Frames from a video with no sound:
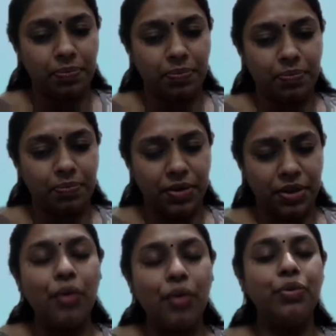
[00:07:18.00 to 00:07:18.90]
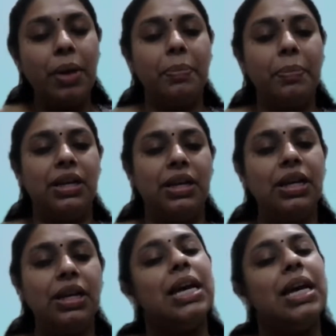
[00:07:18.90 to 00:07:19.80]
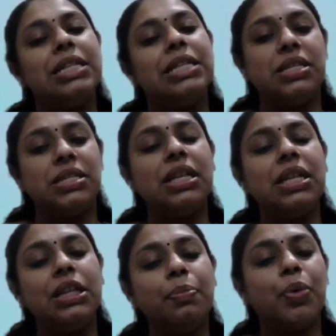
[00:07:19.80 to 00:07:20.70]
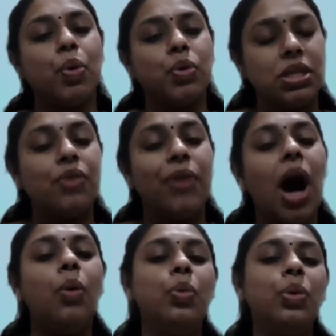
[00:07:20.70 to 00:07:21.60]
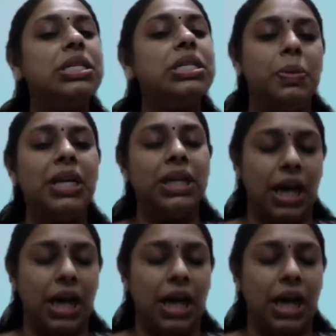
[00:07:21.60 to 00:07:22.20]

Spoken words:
software patent, it's basically the process of how it is being done.